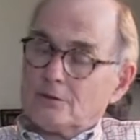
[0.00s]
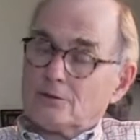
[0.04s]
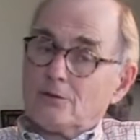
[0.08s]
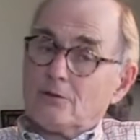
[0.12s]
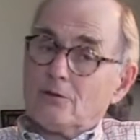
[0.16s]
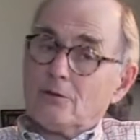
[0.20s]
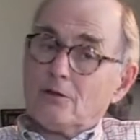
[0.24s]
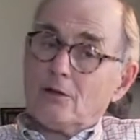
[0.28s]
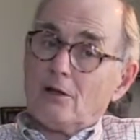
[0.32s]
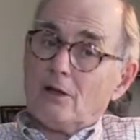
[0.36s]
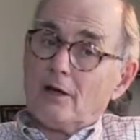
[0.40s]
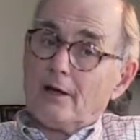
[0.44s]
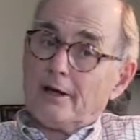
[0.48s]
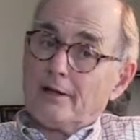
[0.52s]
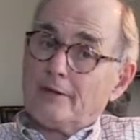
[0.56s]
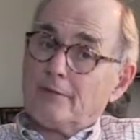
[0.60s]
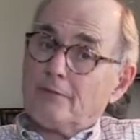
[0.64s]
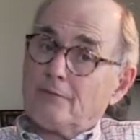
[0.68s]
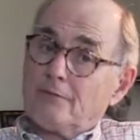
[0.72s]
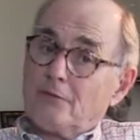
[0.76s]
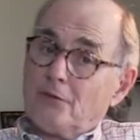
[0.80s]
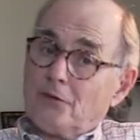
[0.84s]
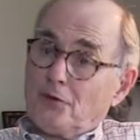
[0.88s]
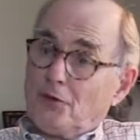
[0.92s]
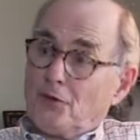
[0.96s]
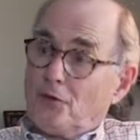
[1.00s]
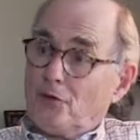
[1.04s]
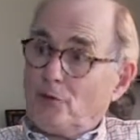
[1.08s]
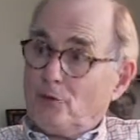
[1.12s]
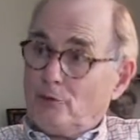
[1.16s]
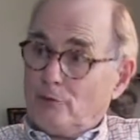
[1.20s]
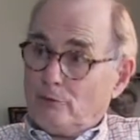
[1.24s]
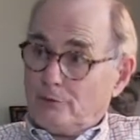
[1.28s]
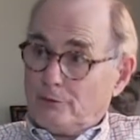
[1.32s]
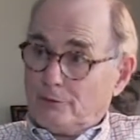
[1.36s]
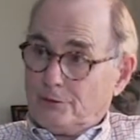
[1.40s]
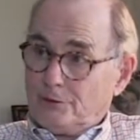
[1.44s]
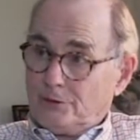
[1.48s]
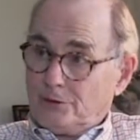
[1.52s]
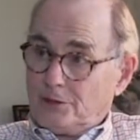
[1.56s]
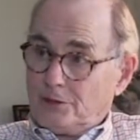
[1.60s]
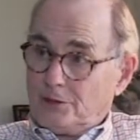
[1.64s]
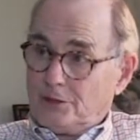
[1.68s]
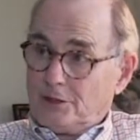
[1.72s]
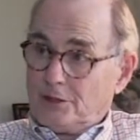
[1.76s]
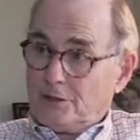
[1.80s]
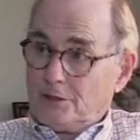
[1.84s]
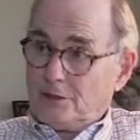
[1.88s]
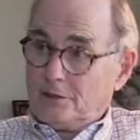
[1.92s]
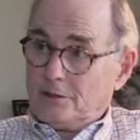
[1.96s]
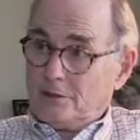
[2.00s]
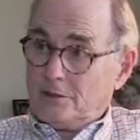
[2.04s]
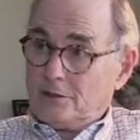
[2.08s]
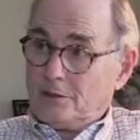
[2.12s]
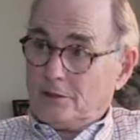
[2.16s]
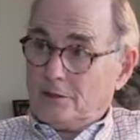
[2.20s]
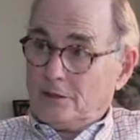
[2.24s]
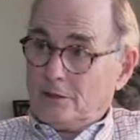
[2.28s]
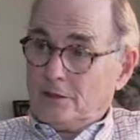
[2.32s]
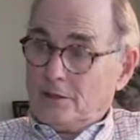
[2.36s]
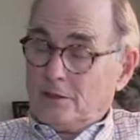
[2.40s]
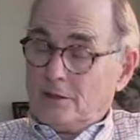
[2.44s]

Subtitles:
We saw a lot of venereal disease.